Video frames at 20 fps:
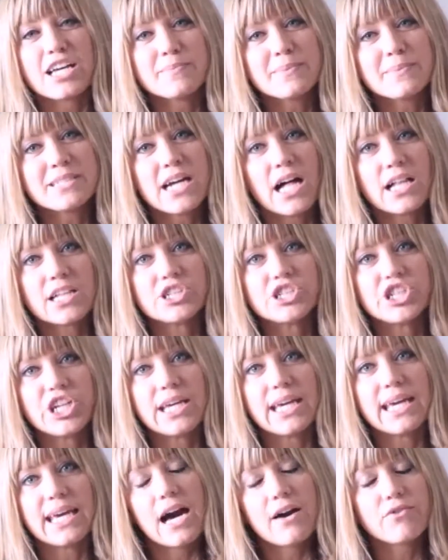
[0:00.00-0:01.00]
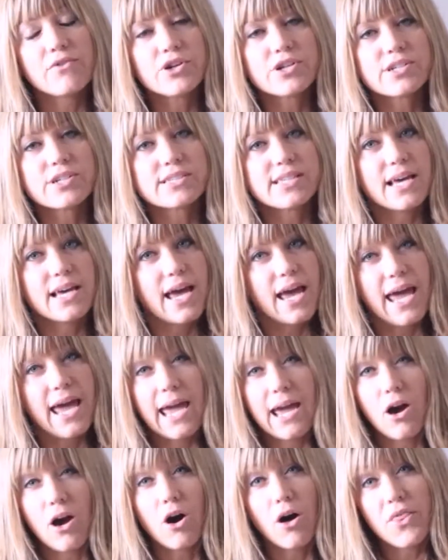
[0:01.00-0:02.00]
Cosmetology covers
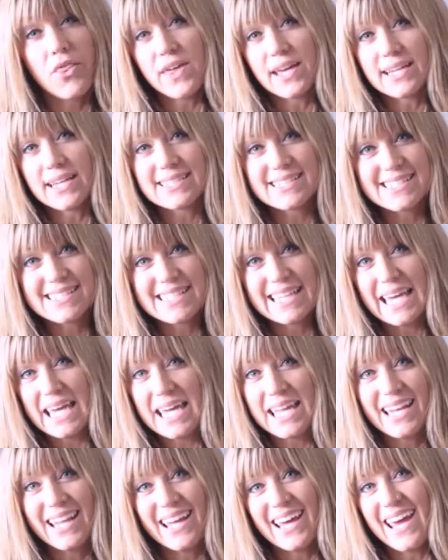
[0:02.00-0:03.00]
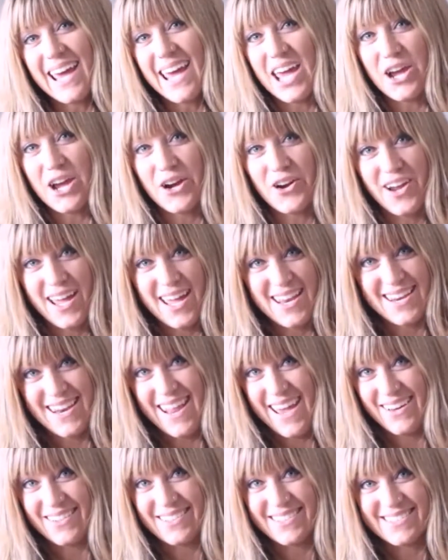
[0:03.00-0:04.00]
hair, all things skin, hair, and
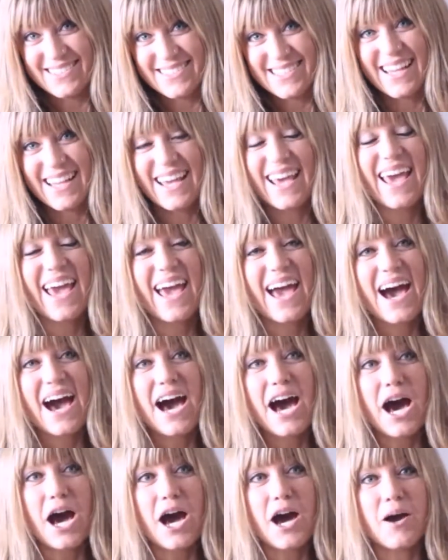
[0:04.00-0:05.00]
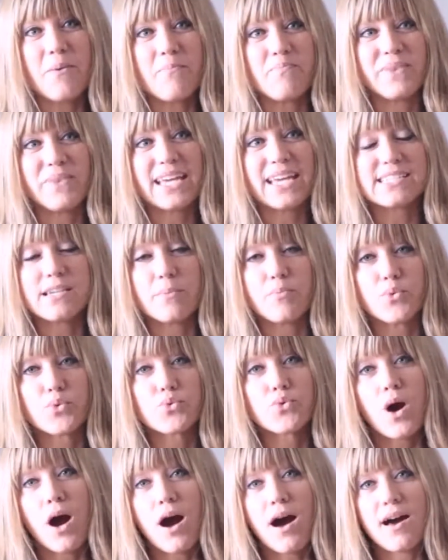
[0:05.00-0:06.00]
nails. Um, it's a
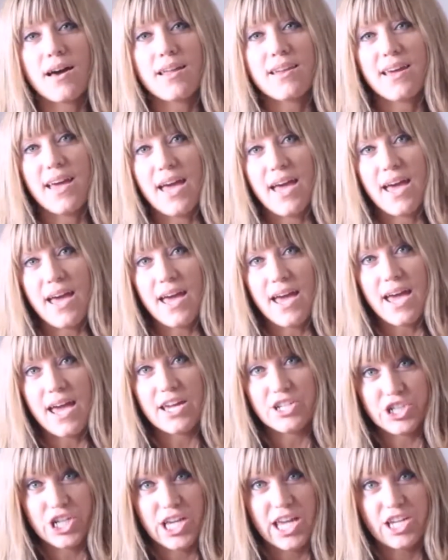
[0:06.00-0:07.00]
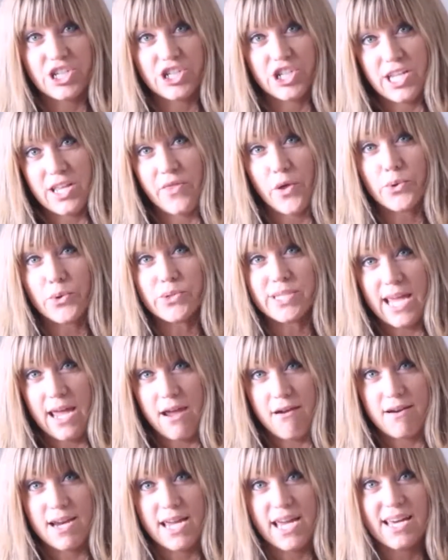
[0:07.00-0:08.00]
broad education in those
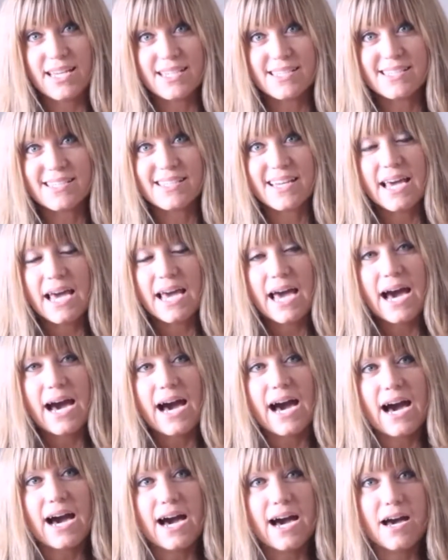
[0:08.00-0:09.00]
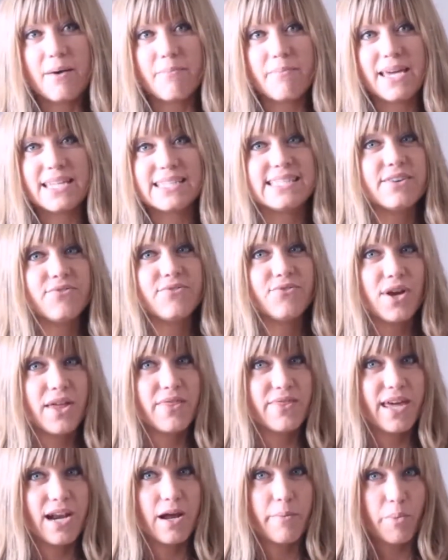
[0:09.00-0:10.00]
areas, um,
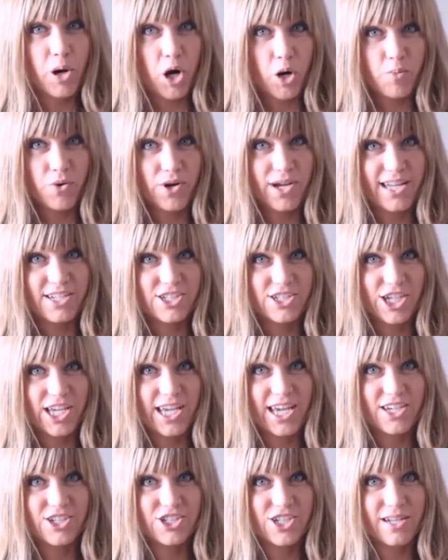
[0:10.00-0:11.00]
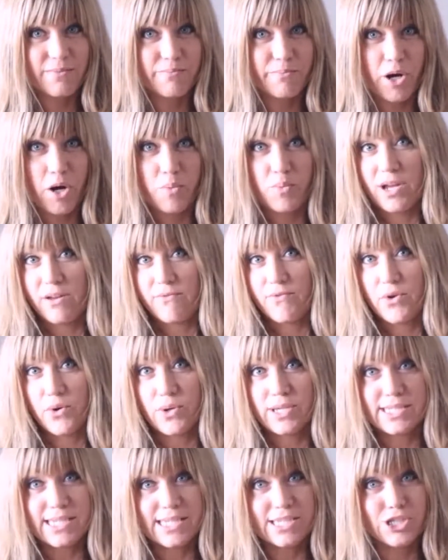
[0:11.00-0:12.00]
different than a barbering education. Barbering
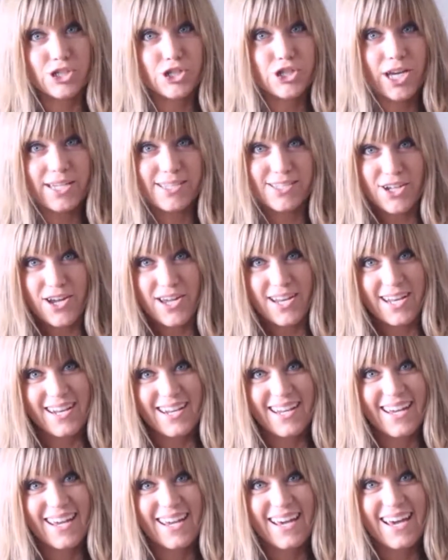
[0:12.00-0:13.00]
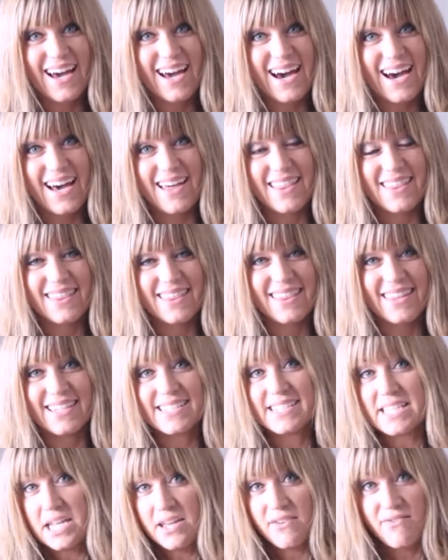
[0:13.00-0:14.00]
focuses just on uh,
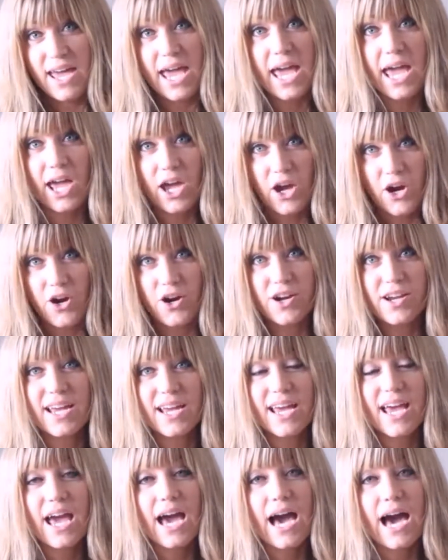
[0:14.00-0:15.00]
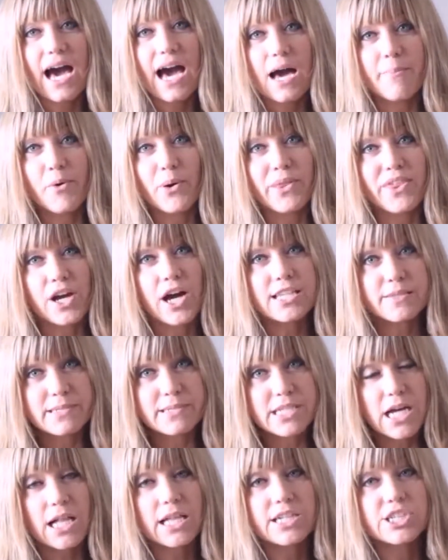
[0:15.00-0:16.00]
the study of hair. Um, with a
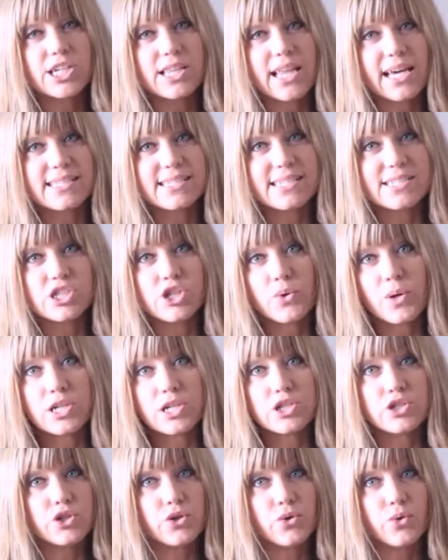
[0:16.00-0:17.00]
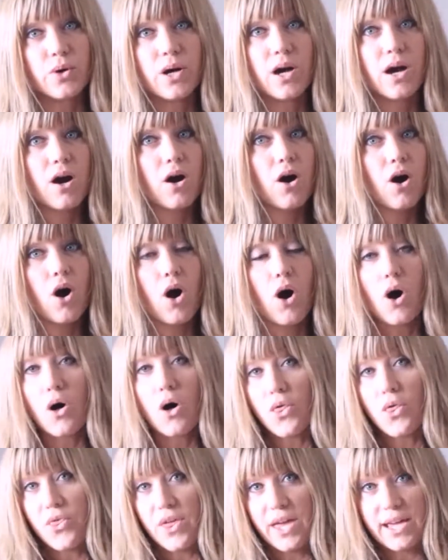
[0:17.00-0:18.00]
cosmetology license, you can do
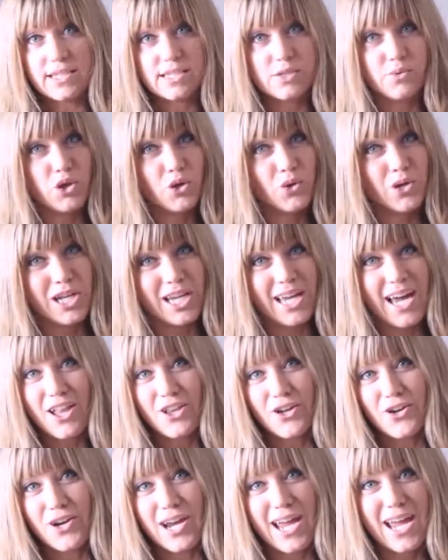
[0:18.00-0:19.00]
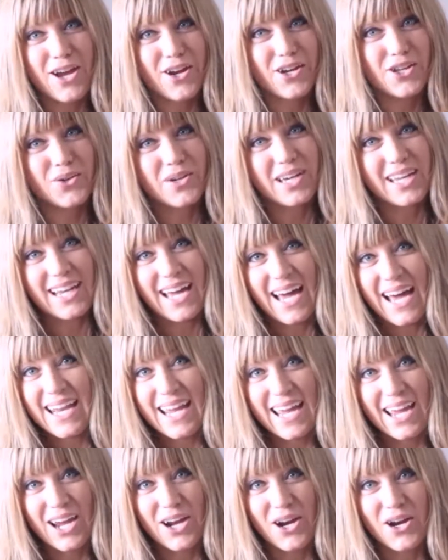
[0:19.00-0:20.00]
all things. You can color hair, you can
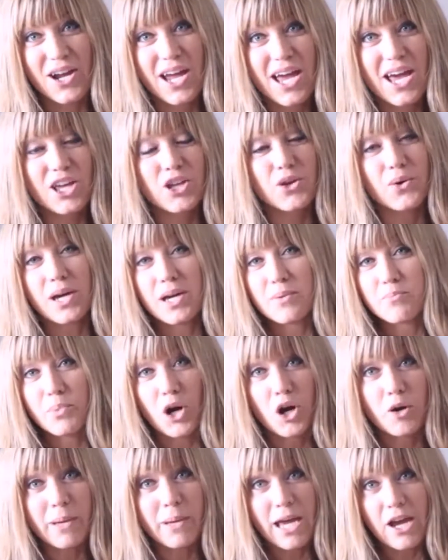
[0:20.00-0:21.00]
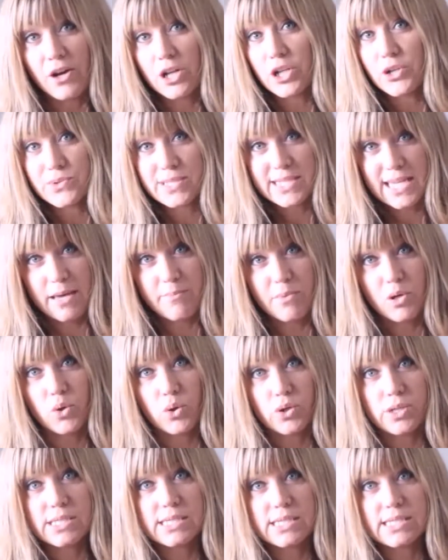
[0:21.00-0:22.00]
cut hair, you can perm hair and use
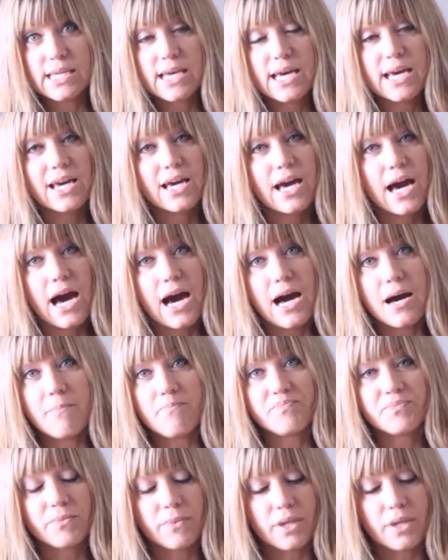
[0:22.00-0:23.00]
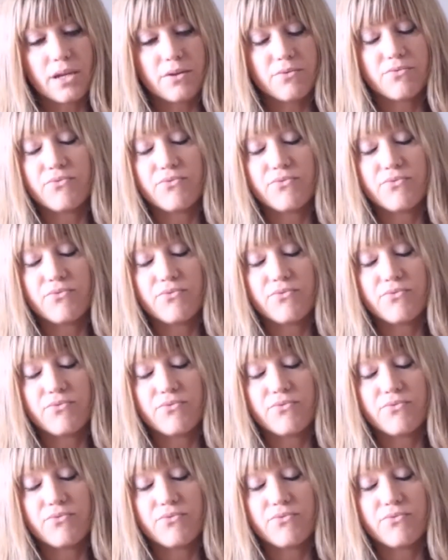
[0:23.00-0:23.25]
chemicals, um,